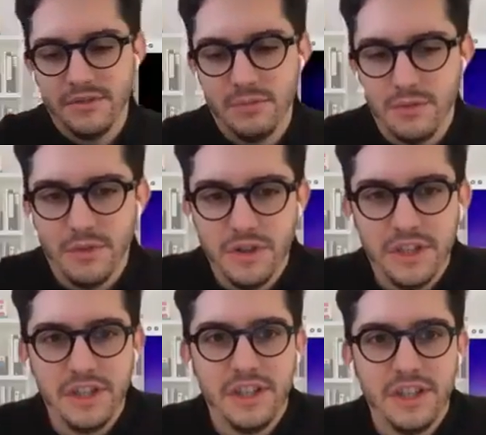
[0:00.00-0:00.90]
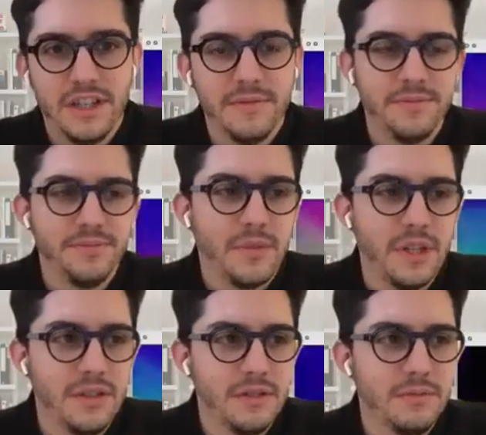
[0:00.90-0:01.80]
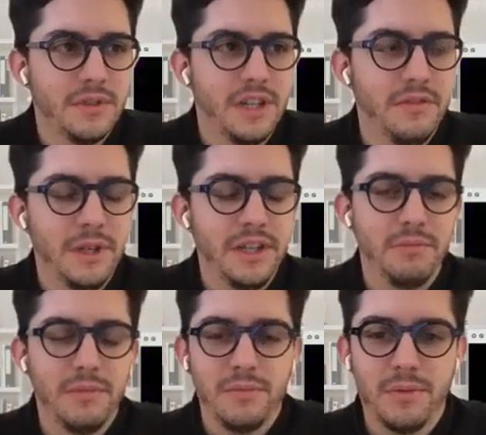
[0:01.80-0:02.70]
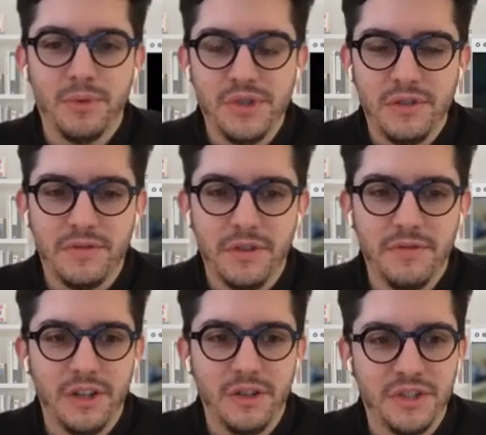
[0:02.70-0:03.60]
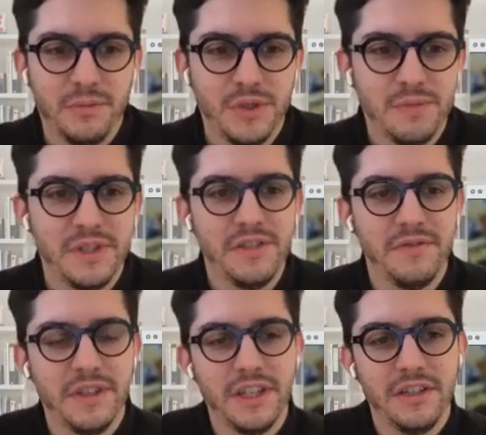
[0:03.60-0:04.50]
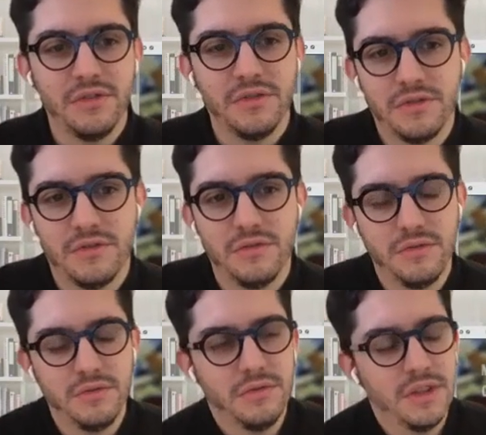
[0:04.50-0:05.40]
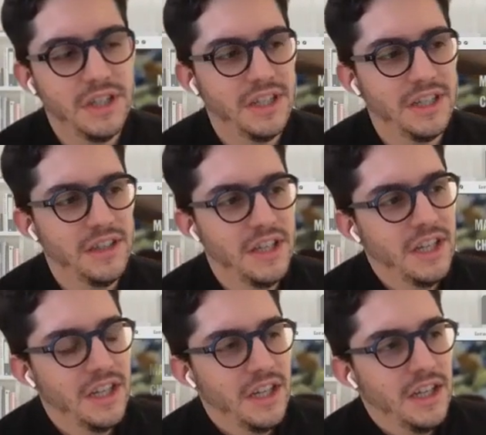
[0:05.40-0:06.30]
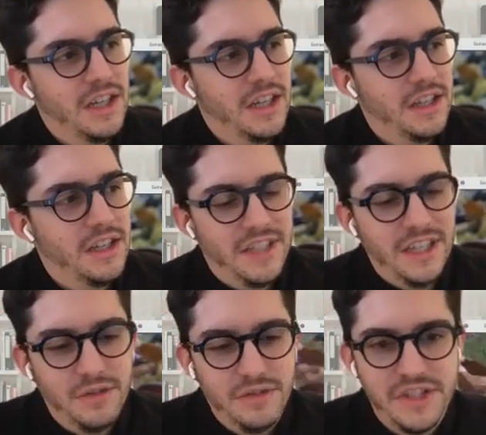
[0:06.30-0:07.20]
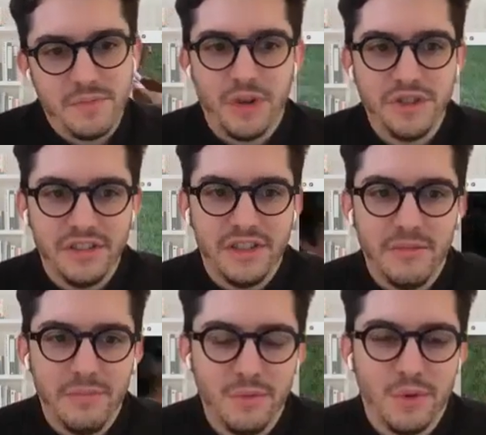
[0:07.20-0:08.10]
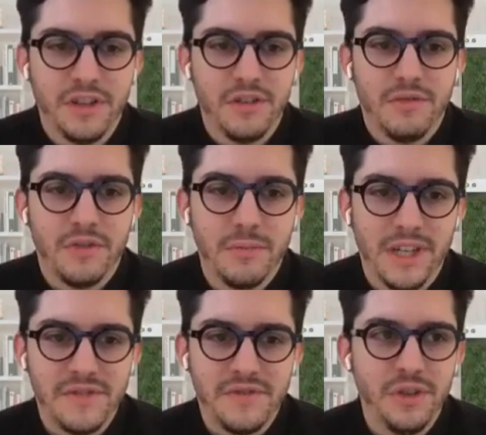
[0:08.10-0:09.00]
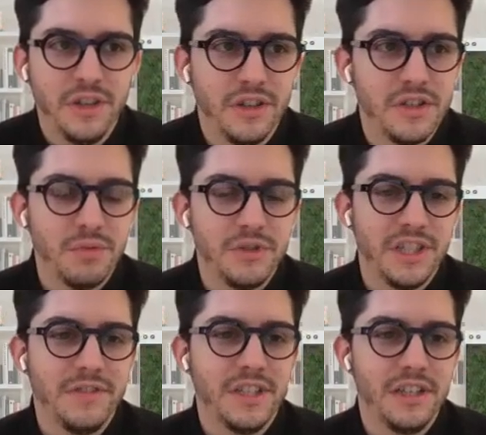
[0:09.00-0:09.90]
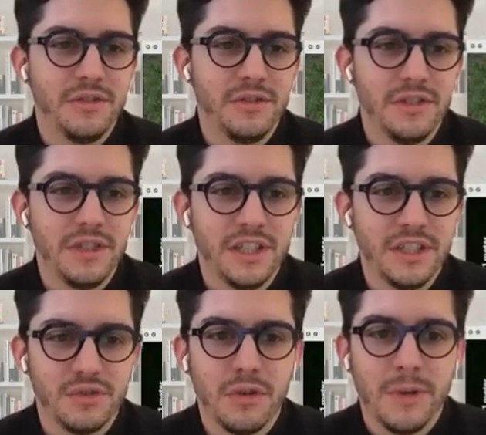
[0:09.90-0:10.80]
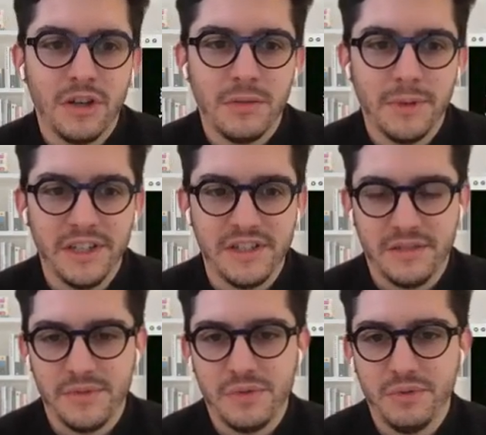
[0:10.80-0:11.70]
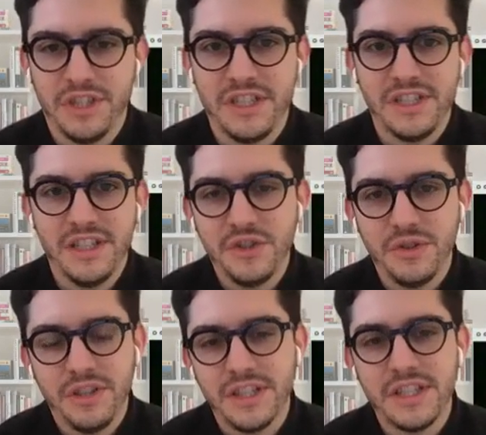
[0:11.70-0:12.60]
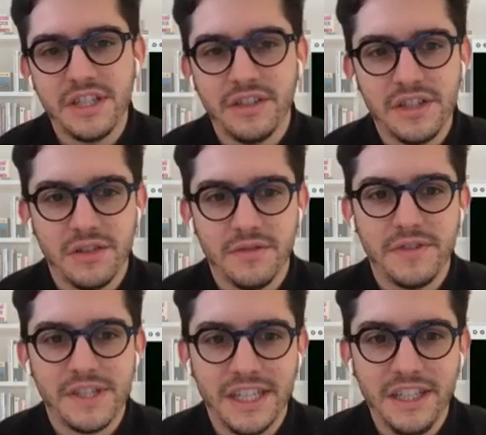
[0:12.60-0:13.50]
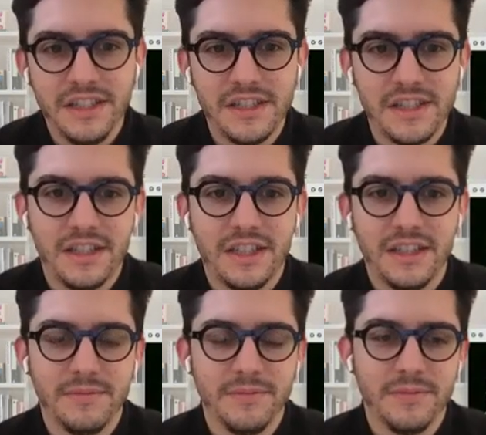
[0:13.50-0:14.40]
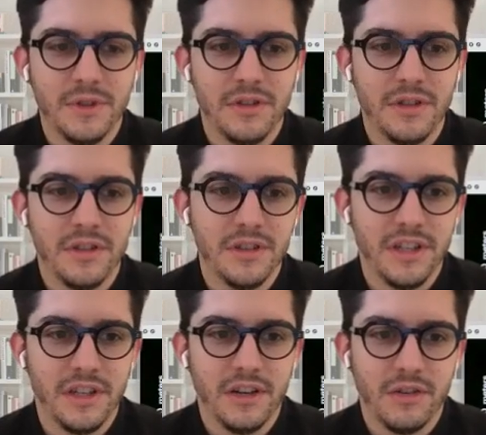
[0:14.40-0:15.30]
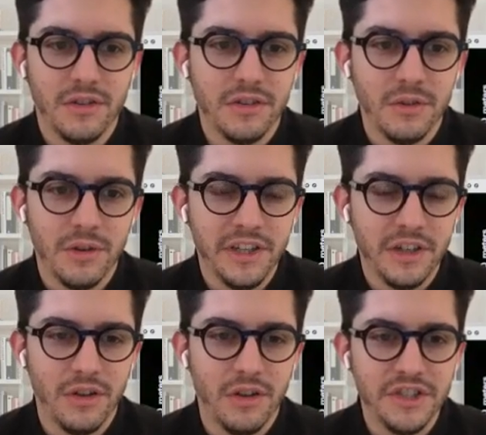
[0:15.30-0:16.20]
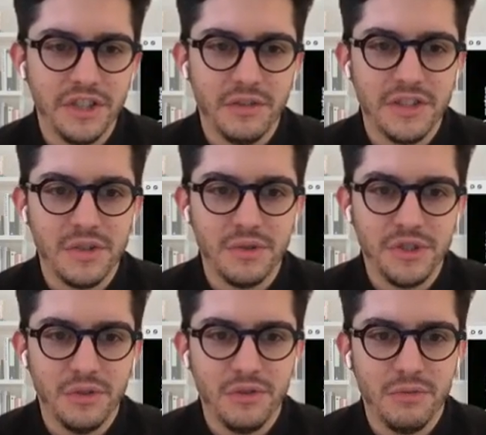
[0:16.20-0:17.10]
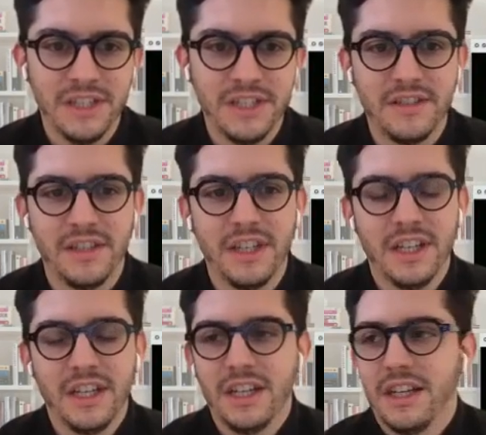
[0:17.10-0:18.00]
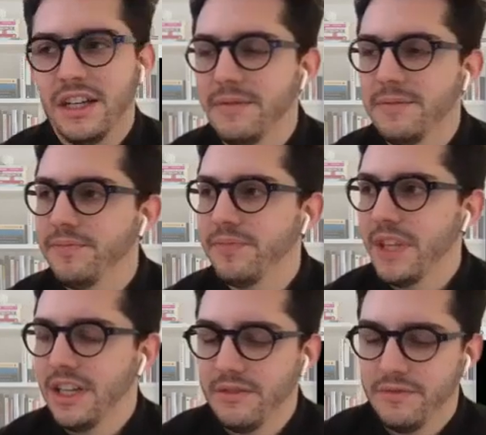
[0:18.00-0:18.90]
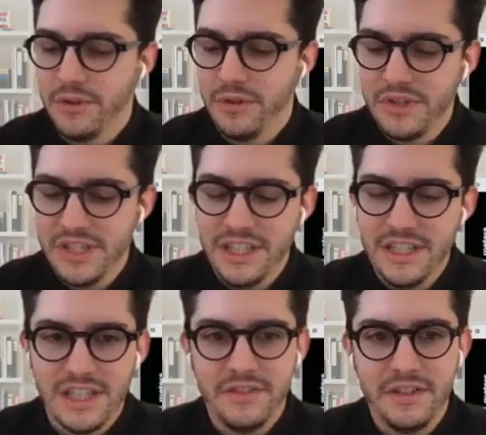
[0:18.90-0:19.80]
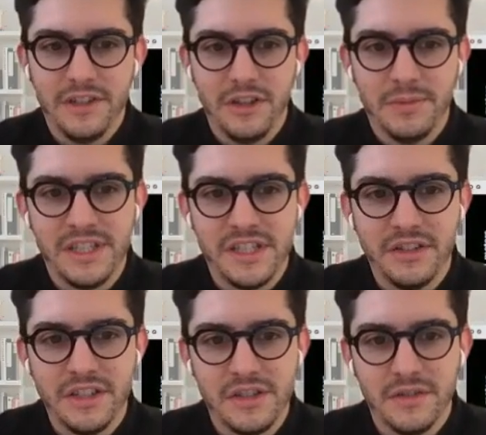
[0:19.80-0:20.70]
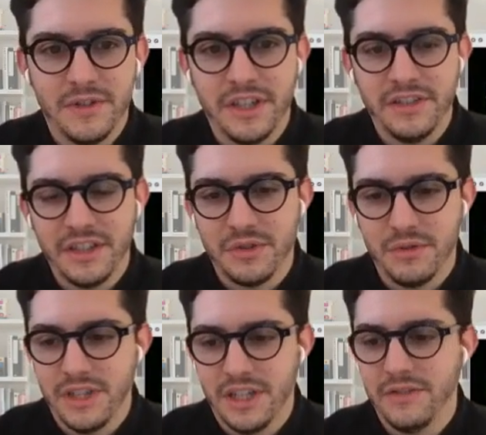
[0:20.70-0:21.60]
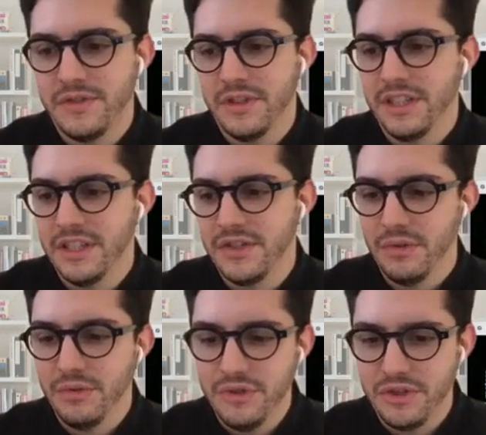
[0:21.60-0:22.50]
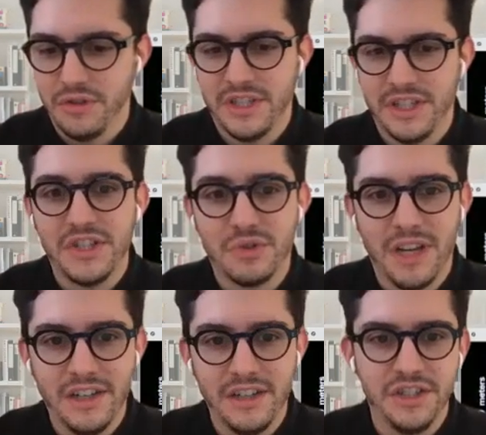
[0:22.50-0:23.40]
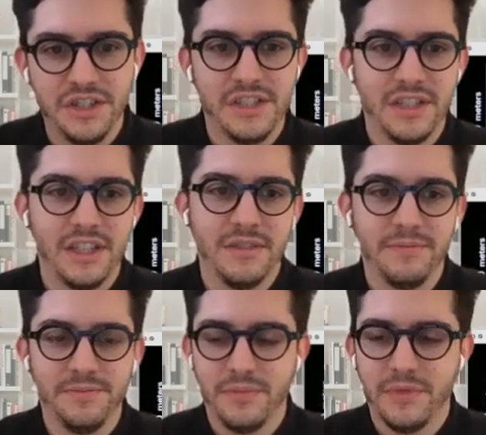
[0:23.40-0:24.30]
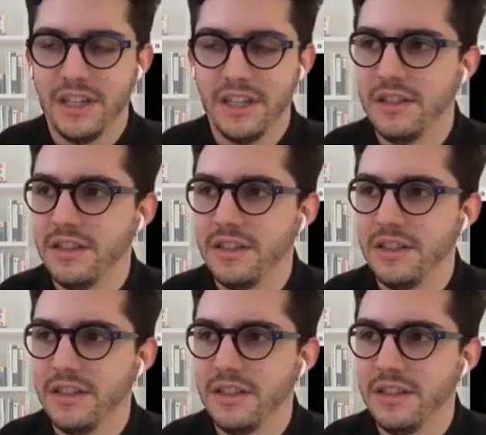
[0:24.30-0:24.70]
Milwaukee, kind of my proposal for the fellowship was specifically to tackle this project that I've been working on for the past few years, which I've titled Trauma Urbanisms, which is essentially a series of sites that are undergoing ecological and social unrest. And for those sites, I've developed a series of architectural kind of solutions and strategies that